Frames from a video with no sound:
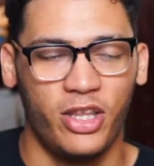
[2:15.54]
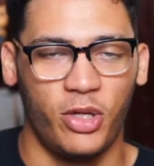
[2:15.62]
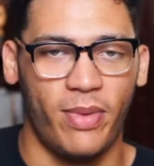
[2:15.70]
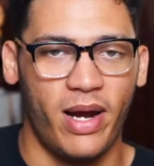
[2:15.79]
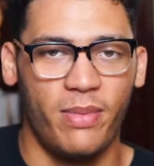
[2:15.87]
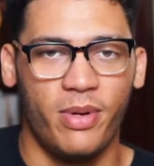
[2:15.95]
there
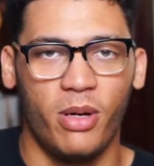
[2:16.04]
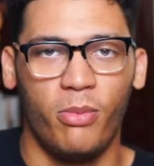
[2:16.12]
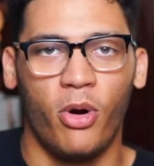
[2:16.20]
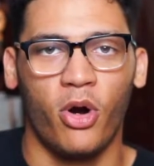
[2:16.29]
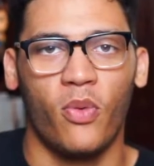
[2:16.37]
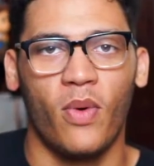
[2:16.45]
might have been a
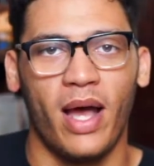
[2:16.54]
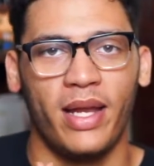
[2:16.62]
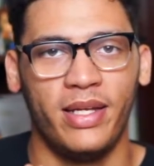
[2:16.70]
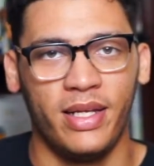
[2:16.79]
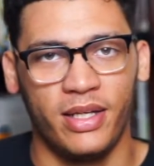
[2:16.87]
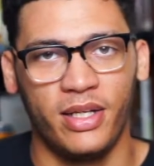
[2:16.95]
part where I
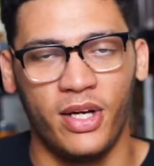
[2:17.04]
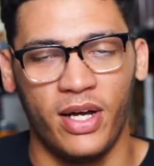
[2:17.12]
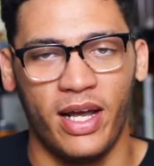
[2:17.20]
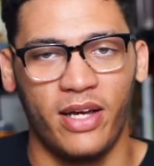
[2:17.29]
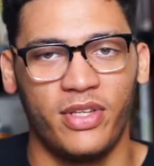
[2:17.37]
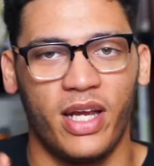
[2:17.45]
didn't cut
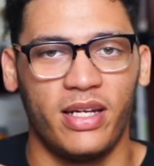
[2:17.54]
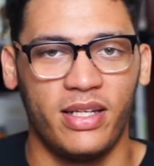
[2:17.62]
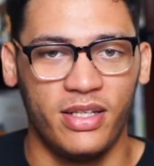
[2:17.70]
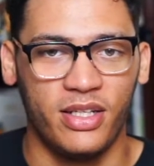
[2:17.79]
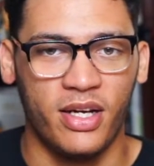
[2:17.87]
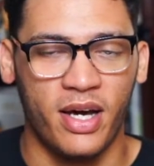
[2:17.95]
out that I
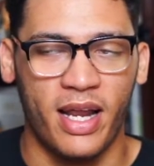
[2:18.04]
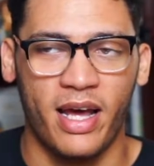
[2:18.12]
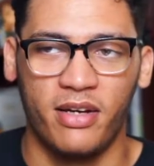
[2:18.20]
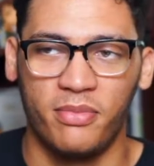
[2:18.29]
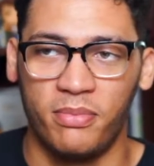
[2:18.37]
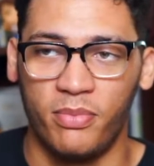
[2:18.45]
need to cut
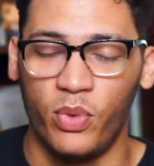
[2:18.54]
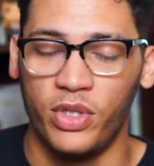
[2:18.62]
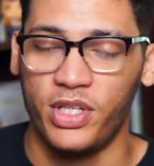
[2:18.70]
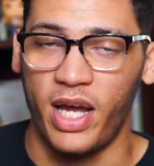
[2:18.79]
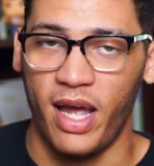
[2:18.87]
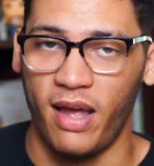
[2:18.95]
out,
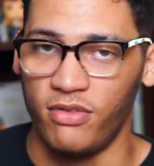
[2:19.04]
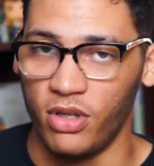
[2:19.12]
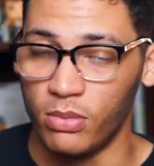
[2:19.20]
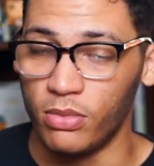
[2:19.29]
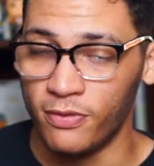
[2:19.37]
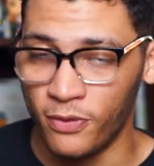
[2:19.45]
which I have
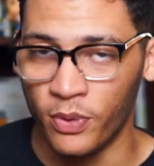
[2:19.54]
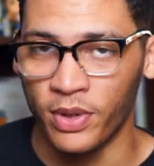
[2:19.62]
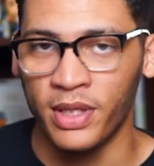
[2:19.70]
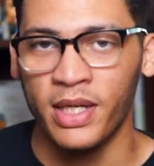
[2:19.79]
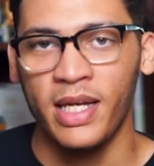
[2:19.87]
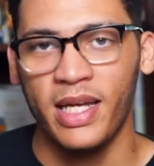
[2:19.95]
done
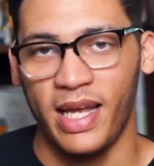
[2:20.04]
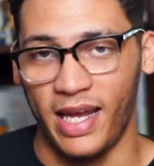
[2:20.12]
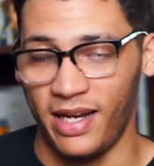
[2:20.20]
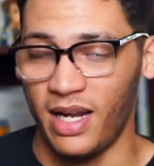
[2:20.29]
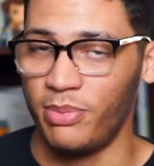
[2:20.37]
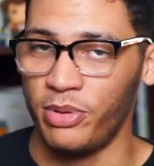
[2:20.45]
before,
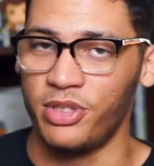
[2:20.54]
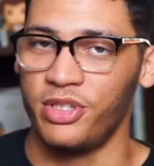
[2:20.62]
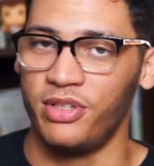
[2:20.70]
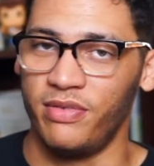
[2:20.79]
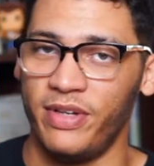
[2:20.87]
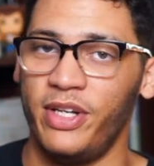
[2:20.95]
and I posted
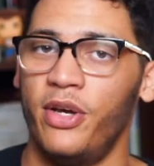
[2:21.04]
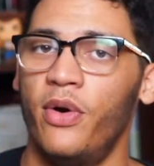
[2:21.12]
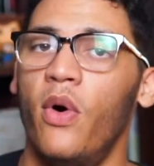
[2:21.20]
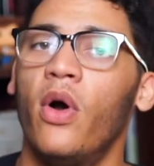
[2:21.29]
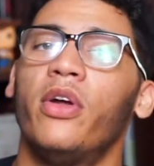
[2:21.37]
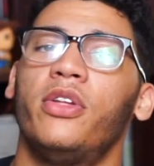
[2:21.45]
the video
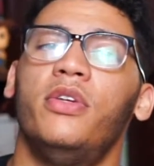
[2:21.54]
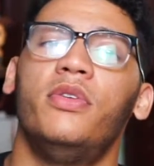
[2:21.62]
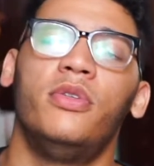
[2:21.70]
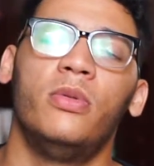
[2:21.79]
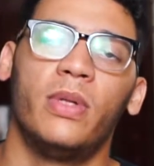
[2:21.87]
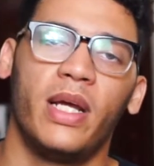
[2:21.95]
on
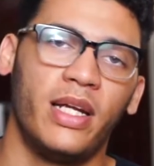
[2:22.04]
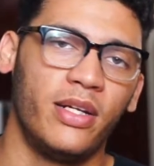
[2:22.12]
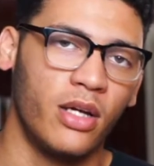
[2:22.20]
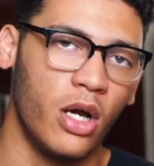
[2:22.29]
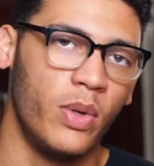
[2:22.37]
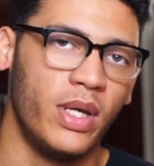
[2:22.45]
YouTube and I had to
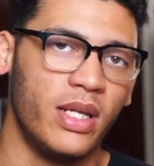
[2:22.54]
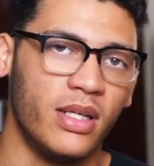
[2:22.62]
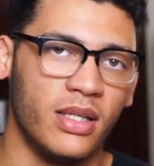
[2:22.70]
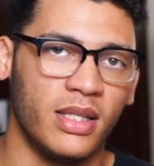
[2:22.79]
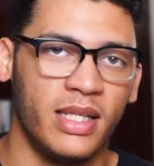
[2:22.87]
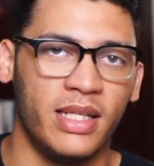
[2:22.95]
go in and
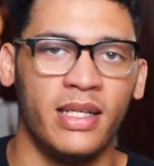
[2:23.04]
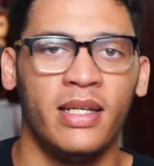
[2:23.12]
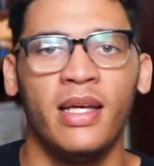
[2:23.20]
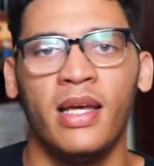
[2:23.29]
delete it.